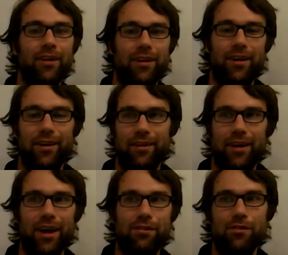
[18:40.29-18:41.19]
Uh,
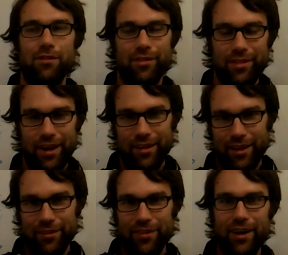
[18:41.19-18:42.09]
I guess there's like a
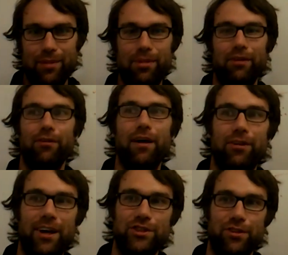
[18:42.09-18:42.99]
little tiny bit of
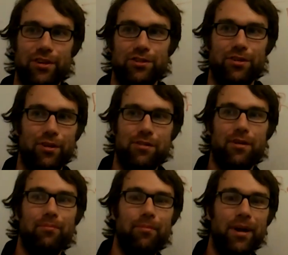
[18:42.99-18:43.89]
gravitational control or
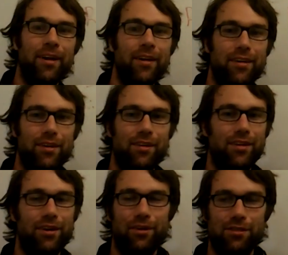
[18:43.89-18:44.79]
something, but you,
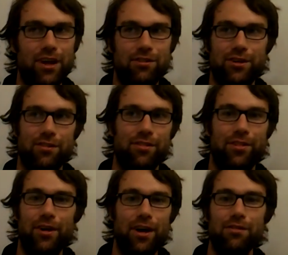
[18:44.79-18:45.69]
you know, it's, it's just
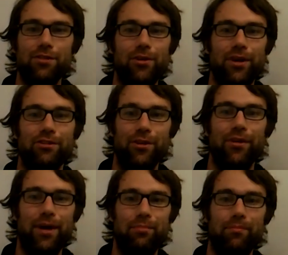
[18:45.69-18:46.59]
there is no control
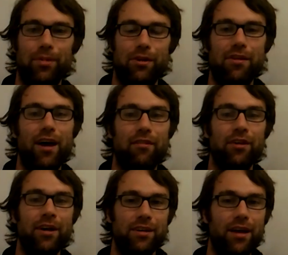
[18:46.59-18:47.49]
that birds have.
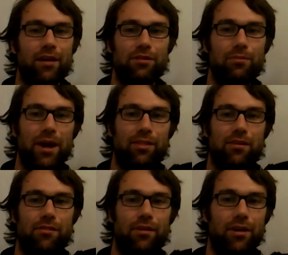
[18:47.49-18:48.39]
Yet if you make
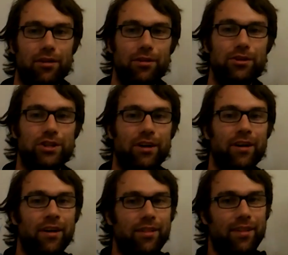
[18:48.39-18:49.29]
this conclusion
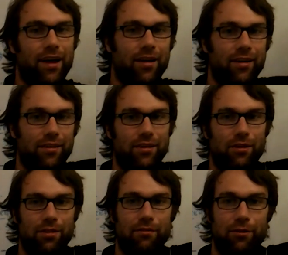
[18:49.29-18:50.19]
that you
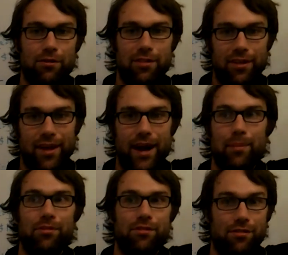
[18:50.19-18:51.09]
know the first thing that
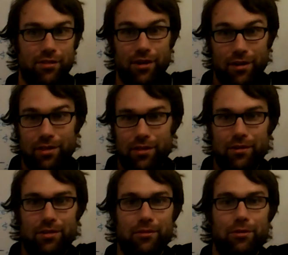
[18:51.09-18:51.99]
happens is the, the, the
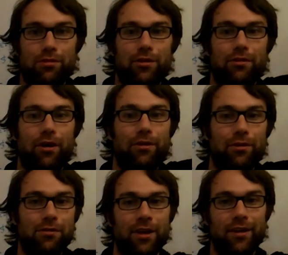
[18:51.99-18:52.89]
rooster
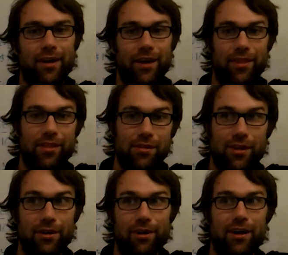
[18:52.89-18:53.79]
crows and then the
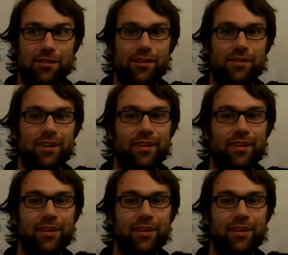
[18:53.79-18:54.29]
sun rises,